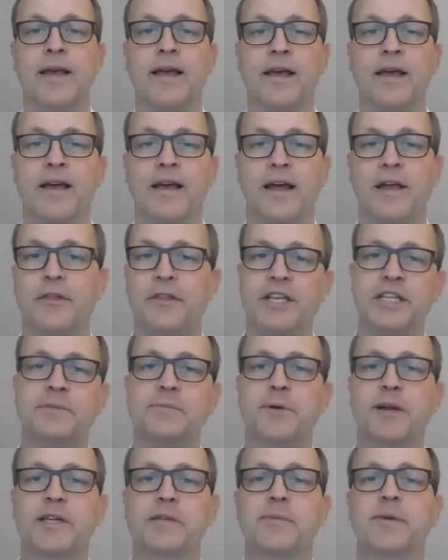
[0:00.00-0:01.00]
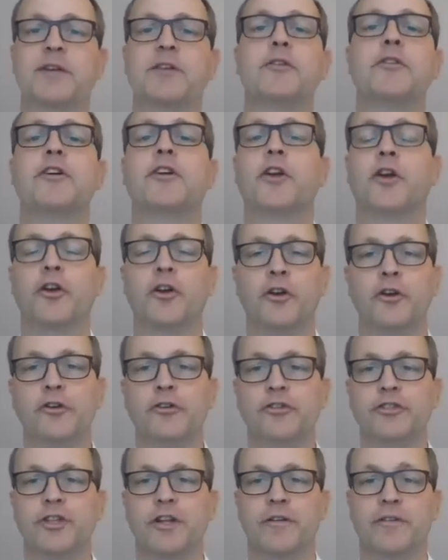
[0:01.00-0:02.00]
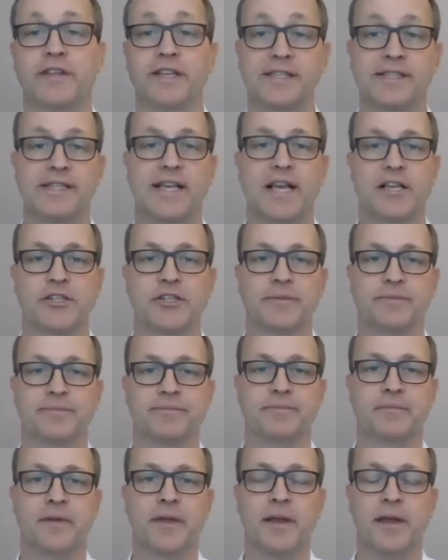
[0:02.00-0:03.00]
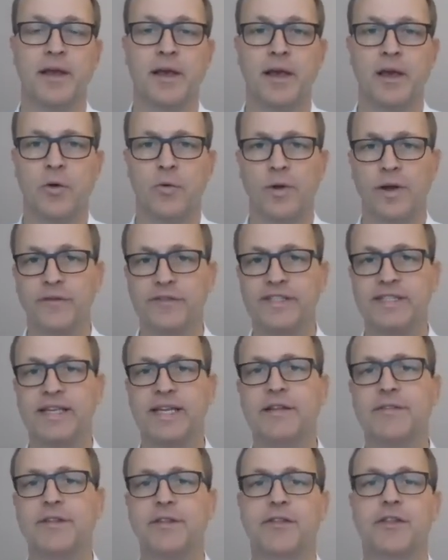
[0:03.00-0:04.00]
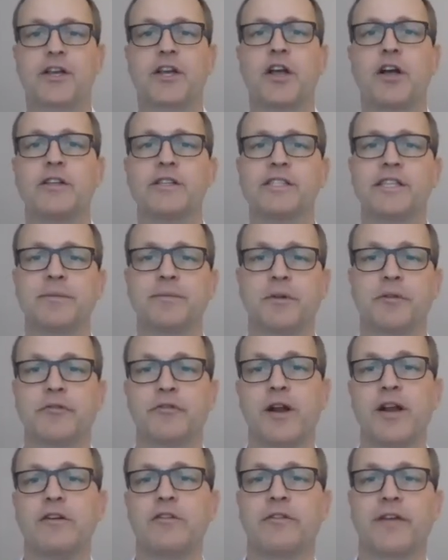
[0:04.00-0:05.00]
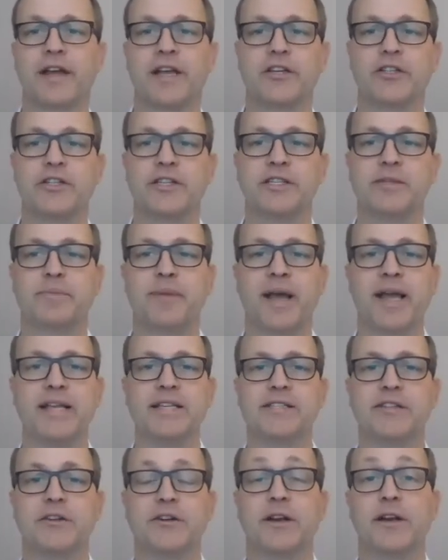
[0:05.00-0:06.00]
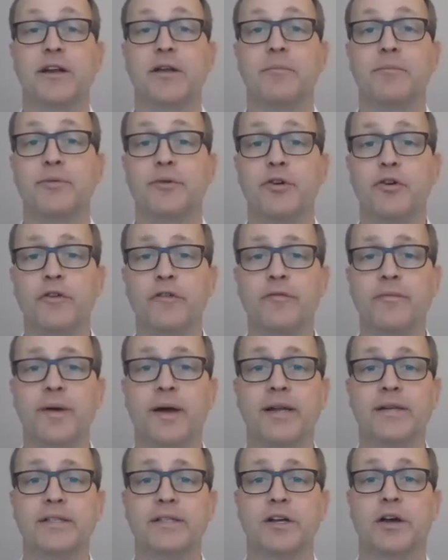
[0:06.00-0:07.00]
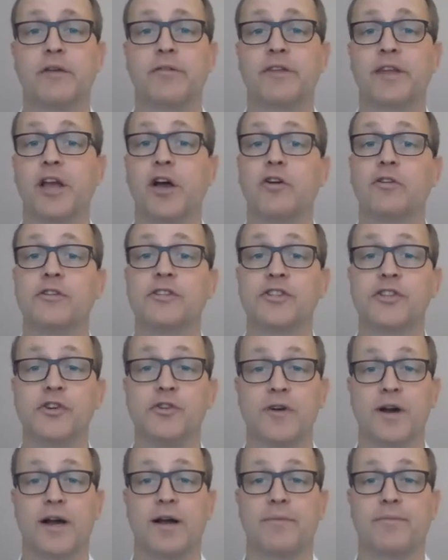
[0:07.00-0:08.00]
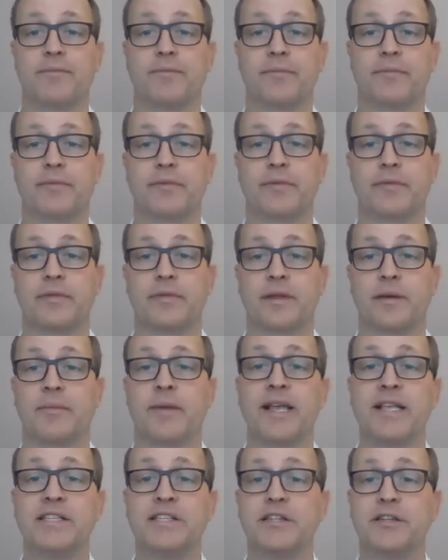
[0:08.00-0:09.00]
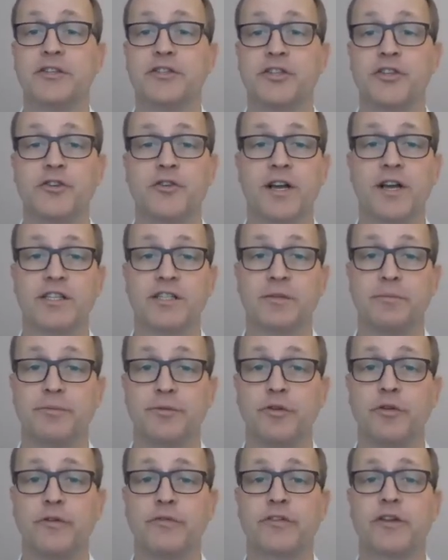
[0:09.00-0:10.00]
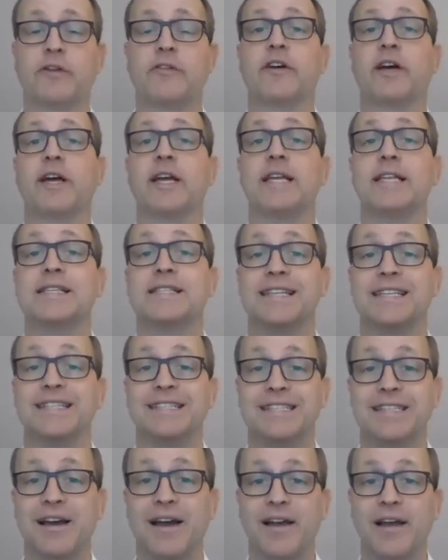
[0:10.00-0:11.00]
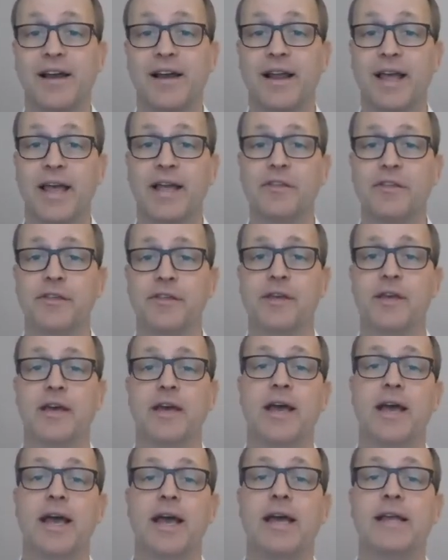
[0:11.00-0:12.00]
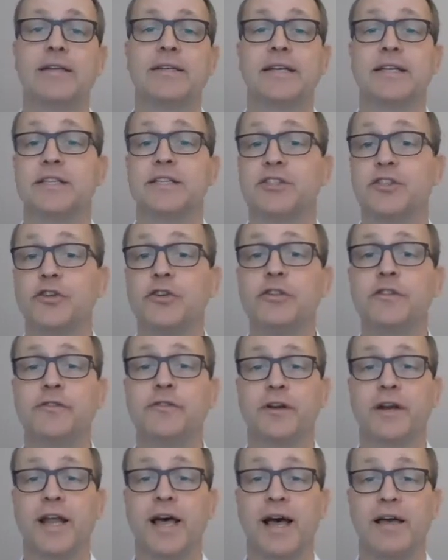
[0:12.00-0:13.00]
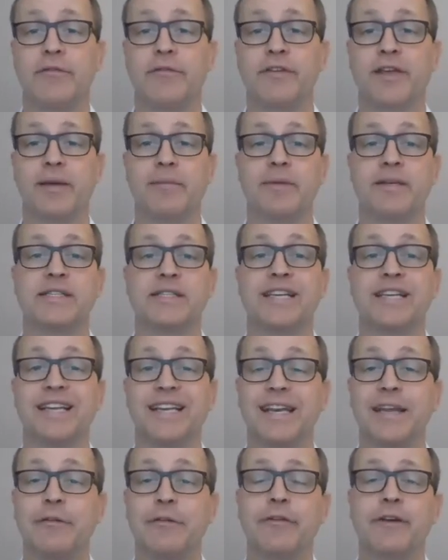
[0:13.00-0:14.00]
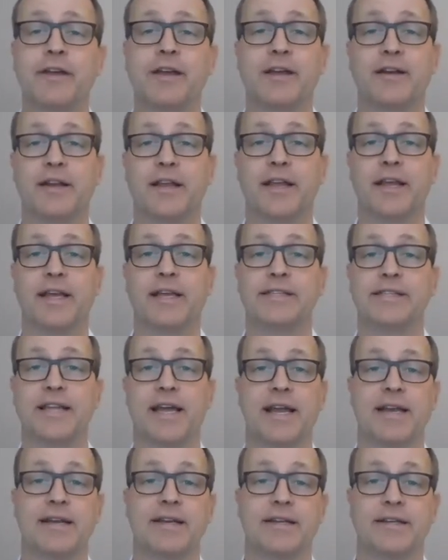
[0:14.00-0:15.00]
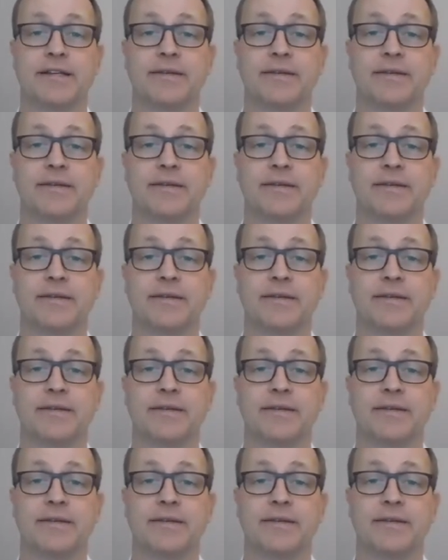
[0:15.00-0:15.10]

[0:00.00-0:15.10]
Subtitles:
And this brings me to the conclusion of this session. We have seen that the concept of renovation is based on an improvement of the old sewer. That means the sewer is improved over its entire length and its useful life can be significantly extended.